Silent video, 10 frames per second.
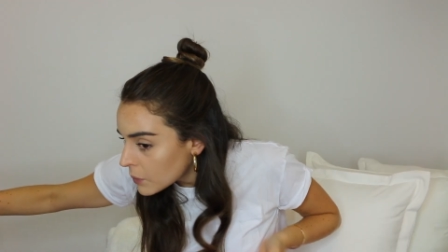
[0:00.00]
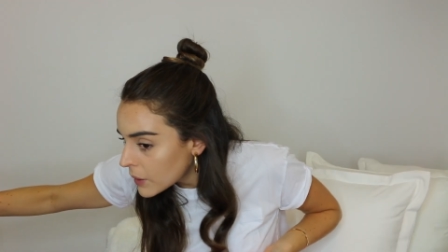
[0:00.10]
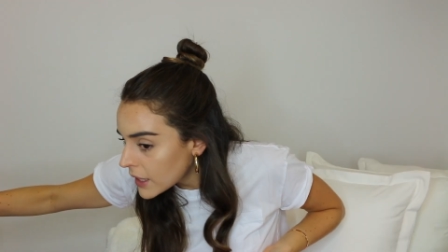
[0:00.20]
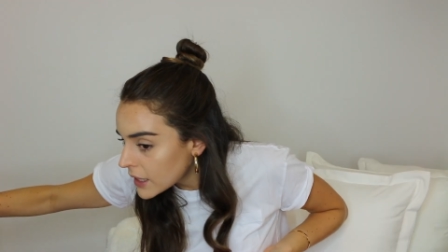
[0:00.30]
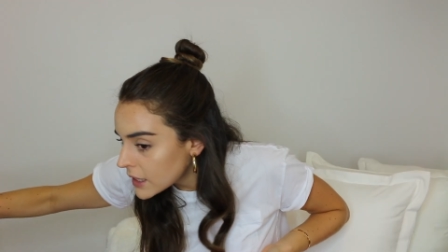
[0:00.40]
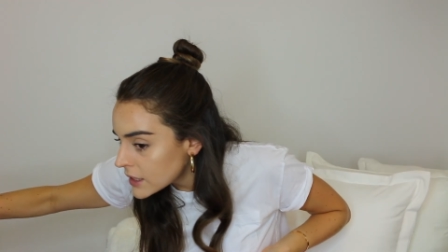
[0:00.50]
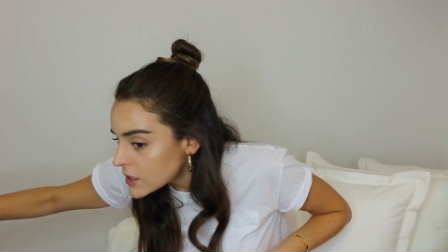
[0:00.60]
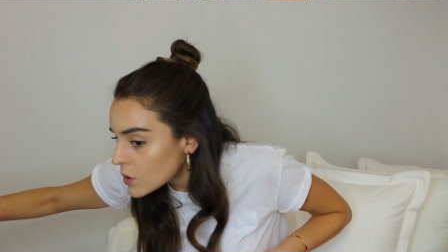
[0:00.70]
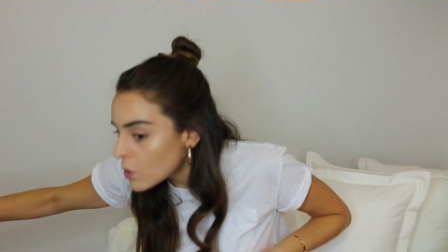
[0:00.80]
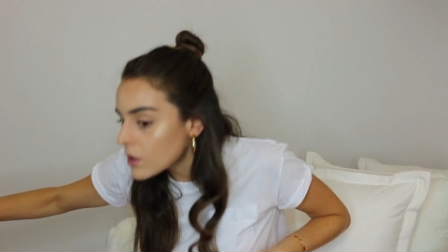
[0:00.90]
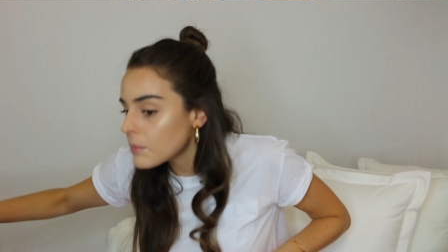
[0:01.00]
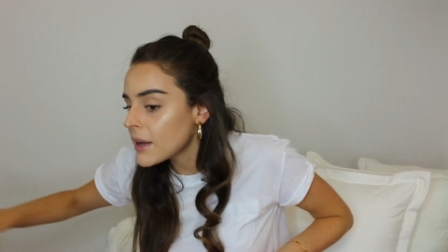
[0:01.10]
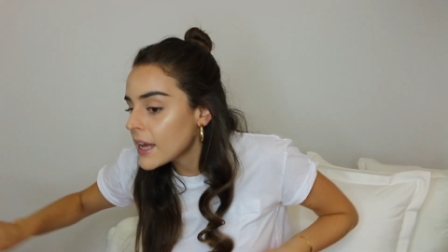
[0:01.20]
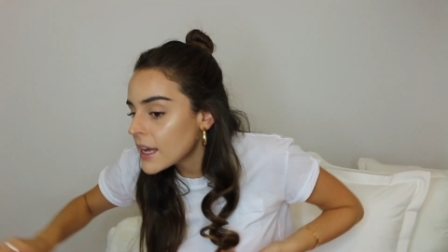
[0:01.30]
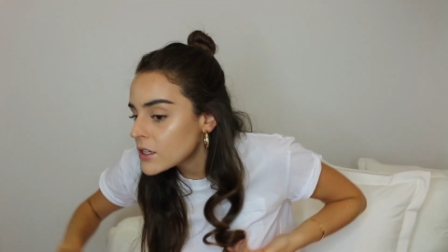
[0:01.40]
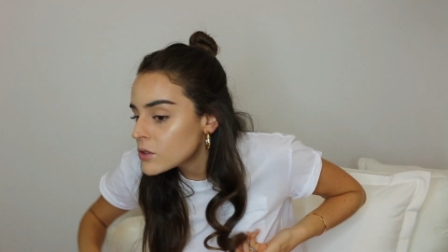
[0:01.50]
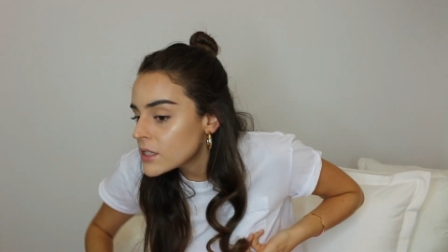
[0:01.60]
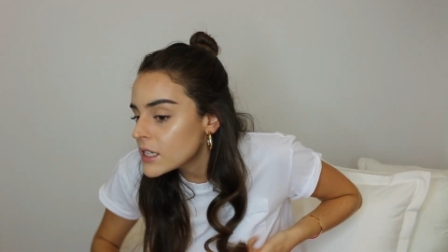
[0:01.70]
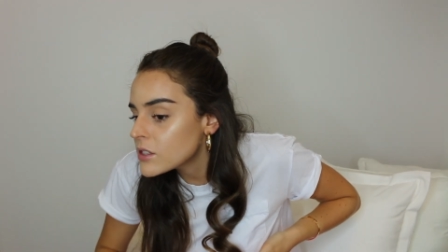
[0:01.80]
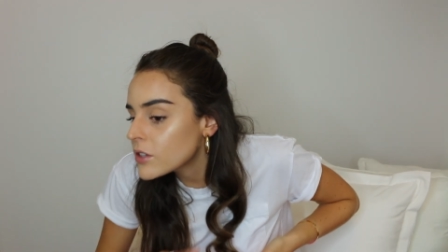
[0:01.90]
wait, I need it to cool in my hand. You
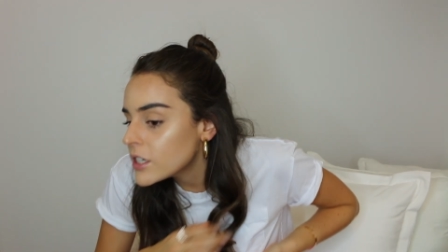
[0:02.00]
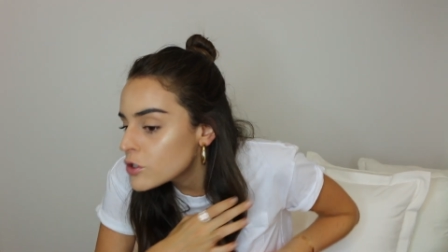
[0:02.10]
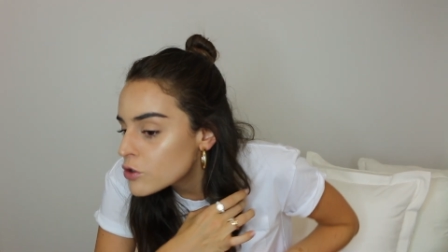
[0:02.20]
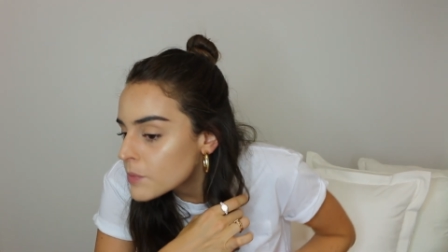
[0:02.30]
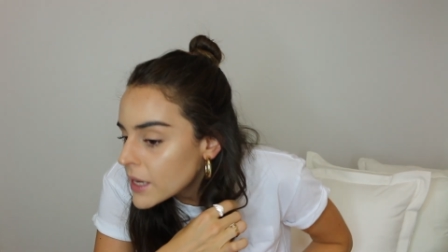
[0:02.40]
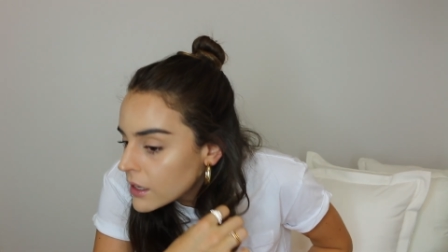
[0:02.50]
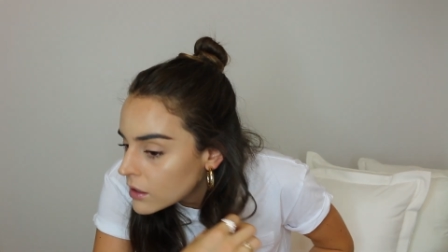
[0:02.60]
see it's already drooping.